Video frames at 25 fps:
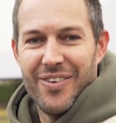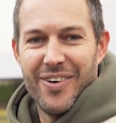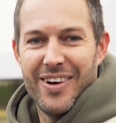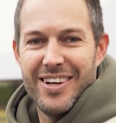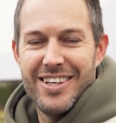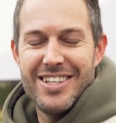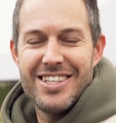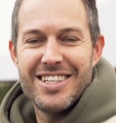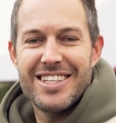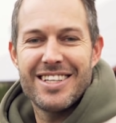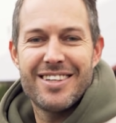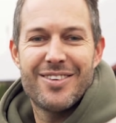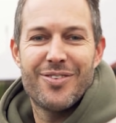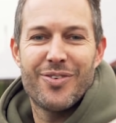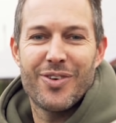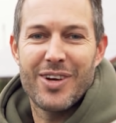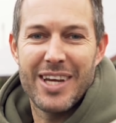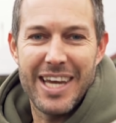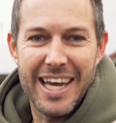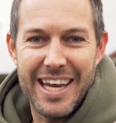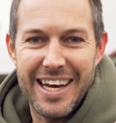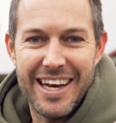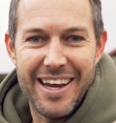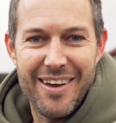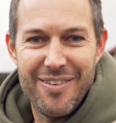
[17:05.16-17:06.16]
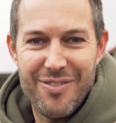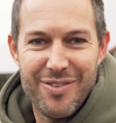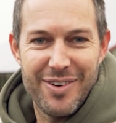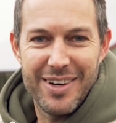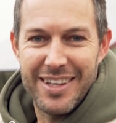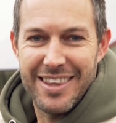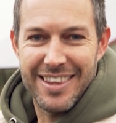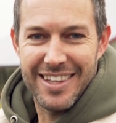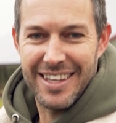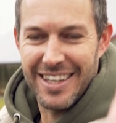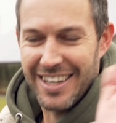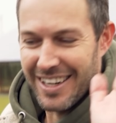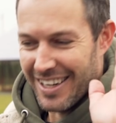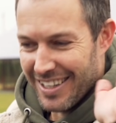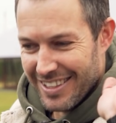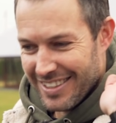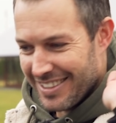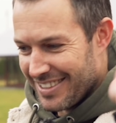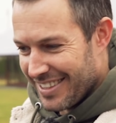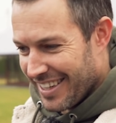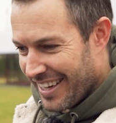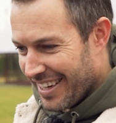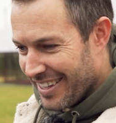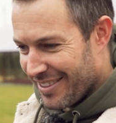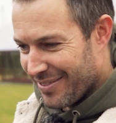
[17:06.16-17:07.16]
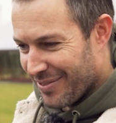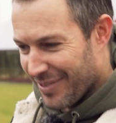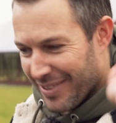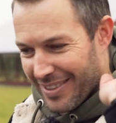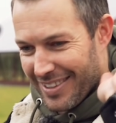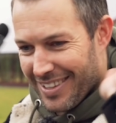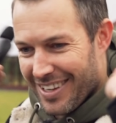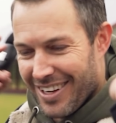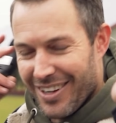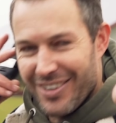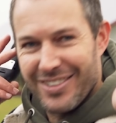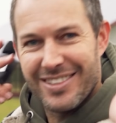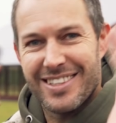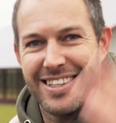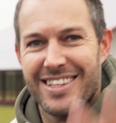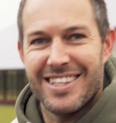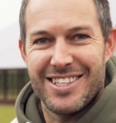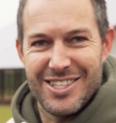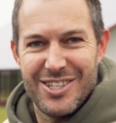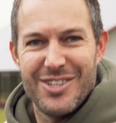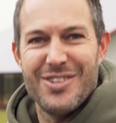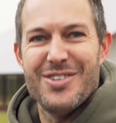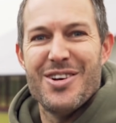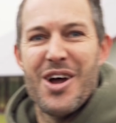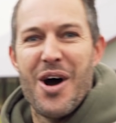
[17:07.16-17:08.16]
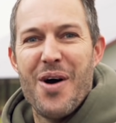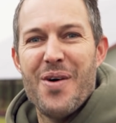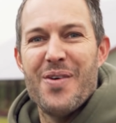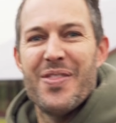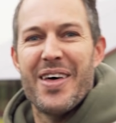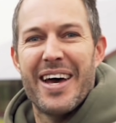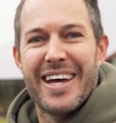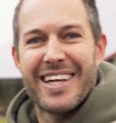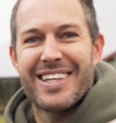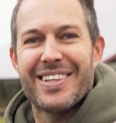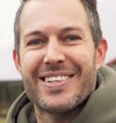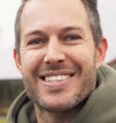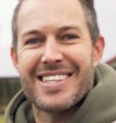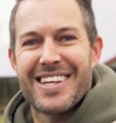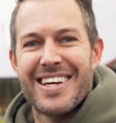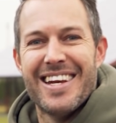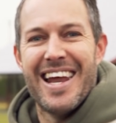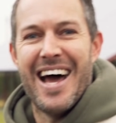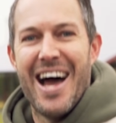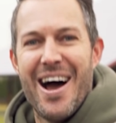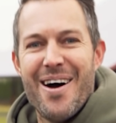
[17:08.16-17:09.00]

Why did you just forget everything I said with close? Did you know that was gonna